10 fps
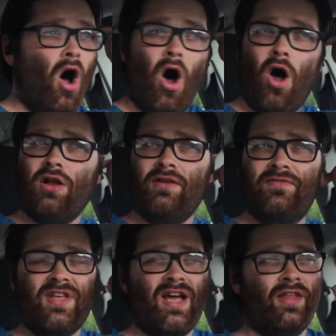All
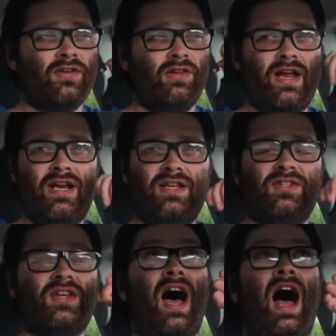of the other
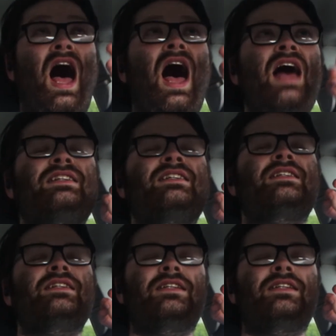ladies, hot